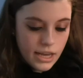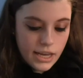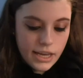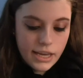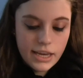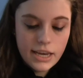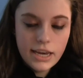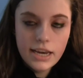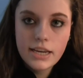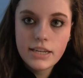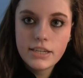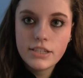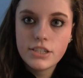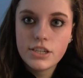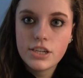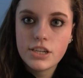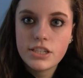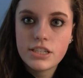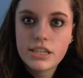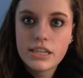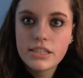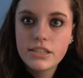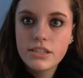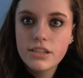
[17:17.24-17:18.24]
And
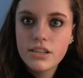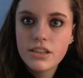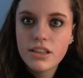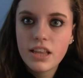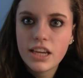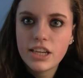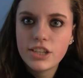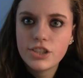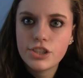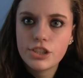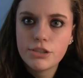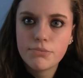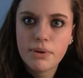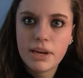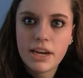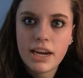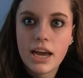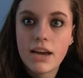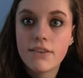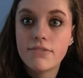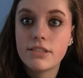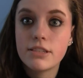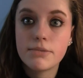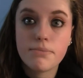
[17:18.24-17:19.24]
it does look like she might
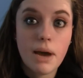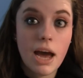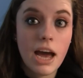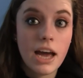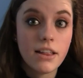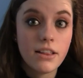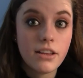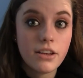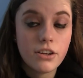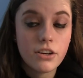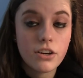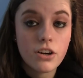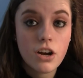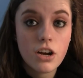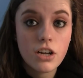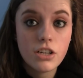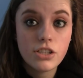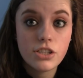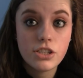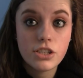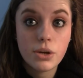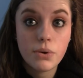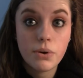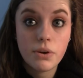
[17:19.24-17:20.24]
have some highlighter
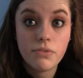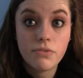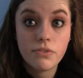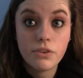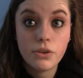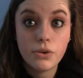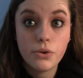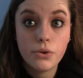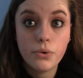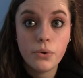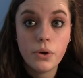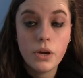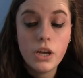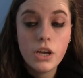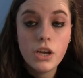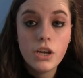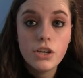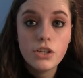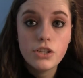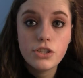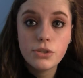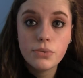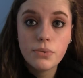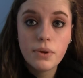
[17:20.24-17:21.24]
on, so if you
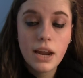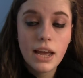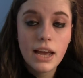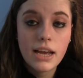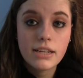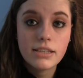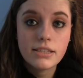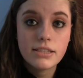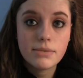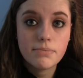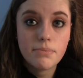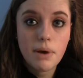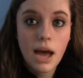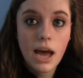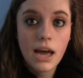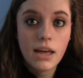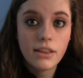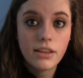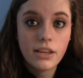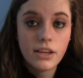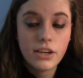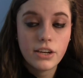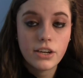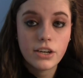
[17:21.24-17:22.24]
do want to add some
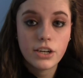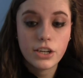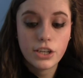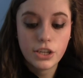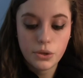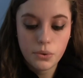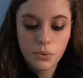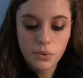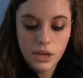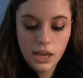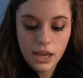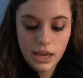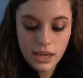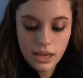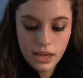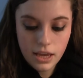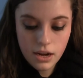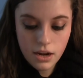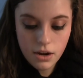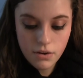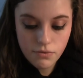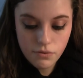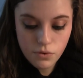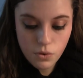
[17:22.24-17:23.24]
highlighter, you
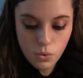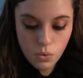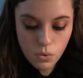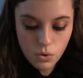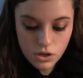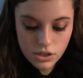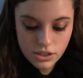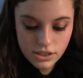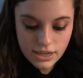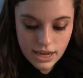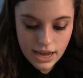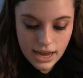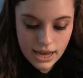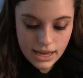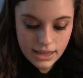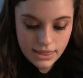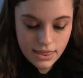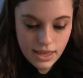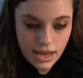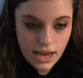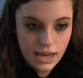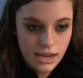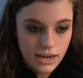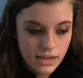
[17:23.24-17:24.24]
can of course
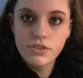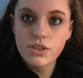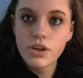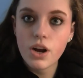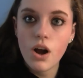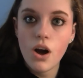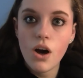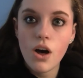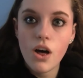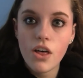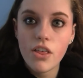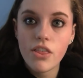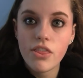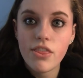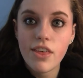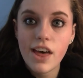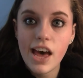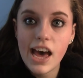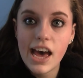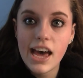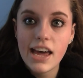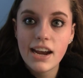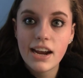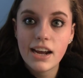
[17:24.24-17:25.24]
add that. After all
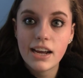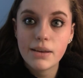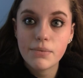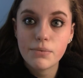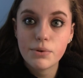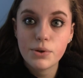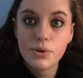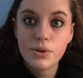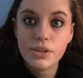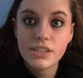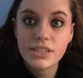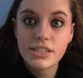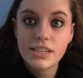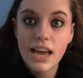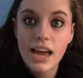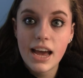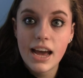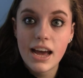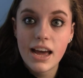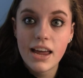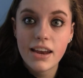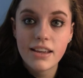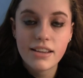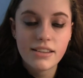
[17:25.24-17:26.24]
that, I'm going to
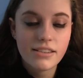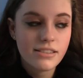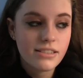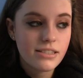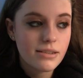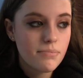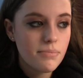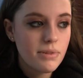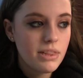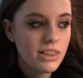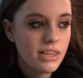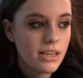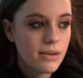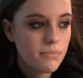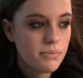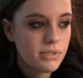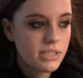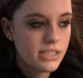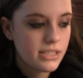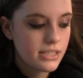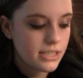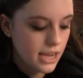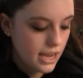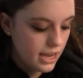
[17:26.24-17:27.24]
add some
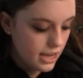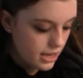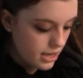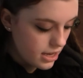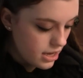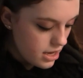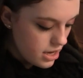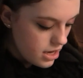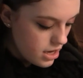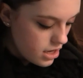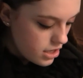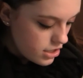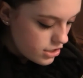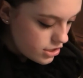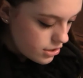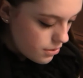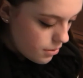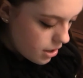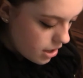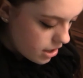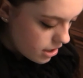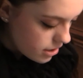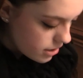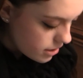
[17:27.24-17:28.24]
lipstick.
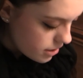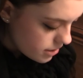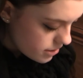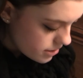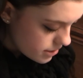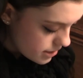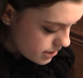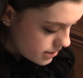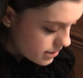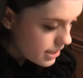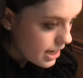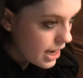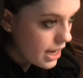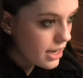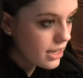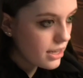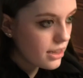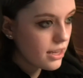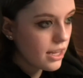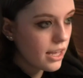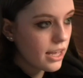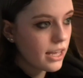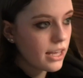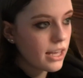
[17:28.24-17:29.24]
So hers is kind
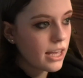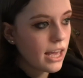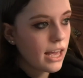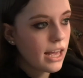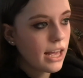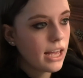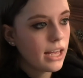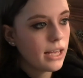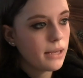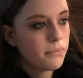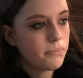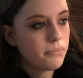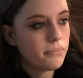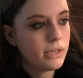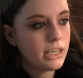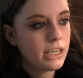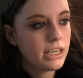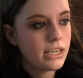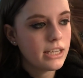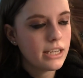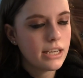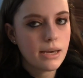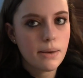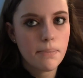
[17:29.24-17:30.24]
of like a
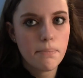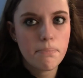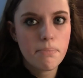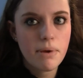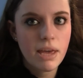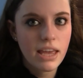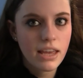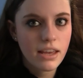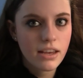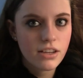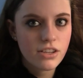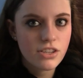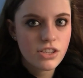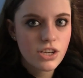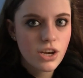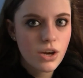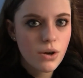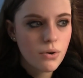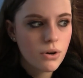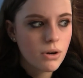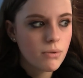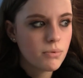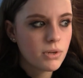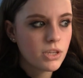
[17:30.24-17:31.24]
medium pink
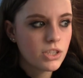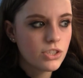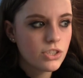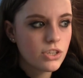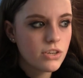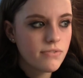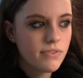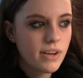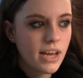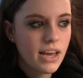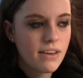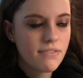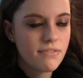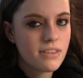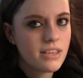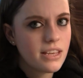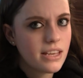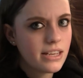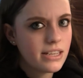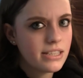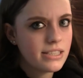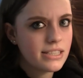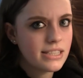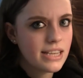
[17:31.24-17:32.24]
tone. I'm not sure if I have the
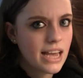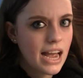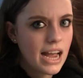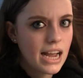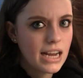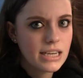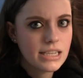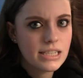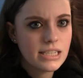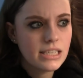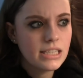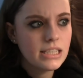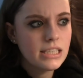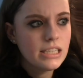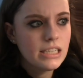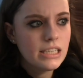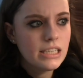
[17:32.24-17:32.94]
exact